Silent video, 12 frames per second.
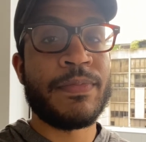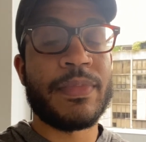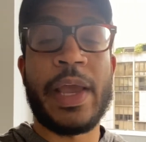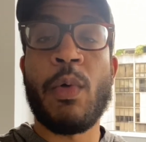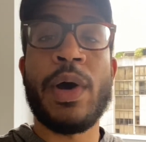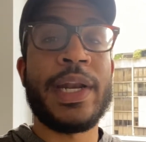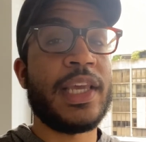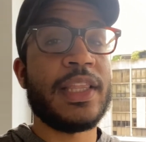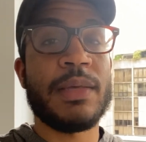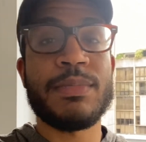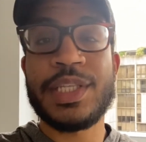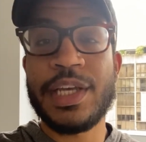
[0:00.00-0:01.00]
They want to get
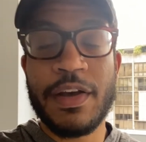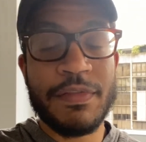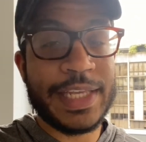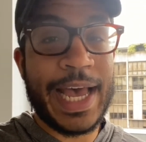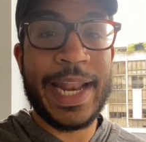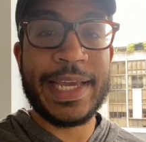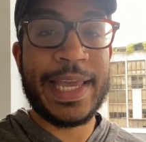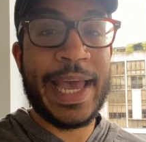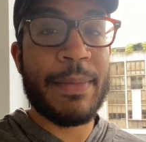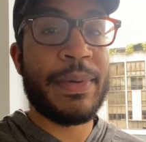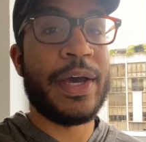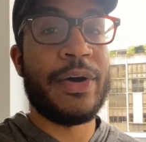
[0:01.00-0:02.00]
themselves out of
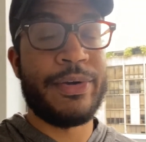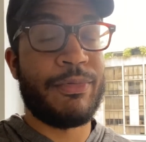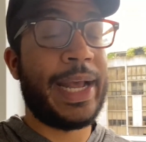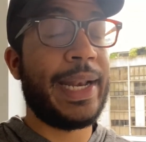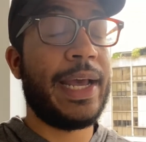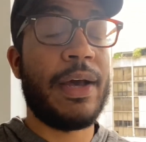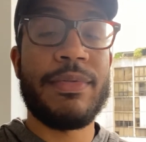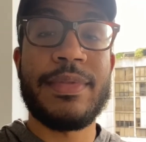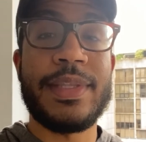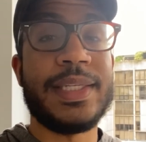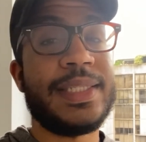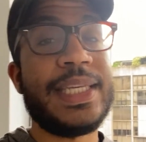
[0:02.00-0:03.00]
cap hell. And right now,
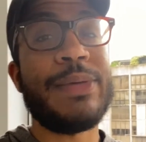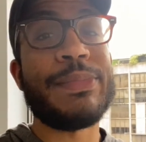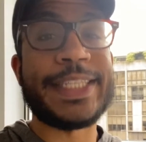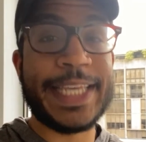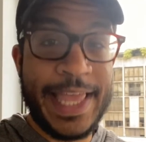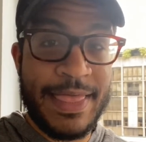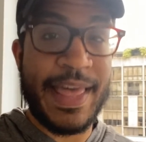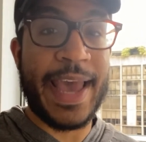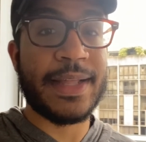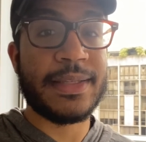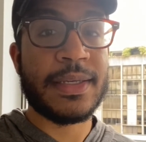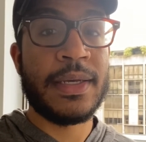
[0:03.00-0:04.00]
this team is in that.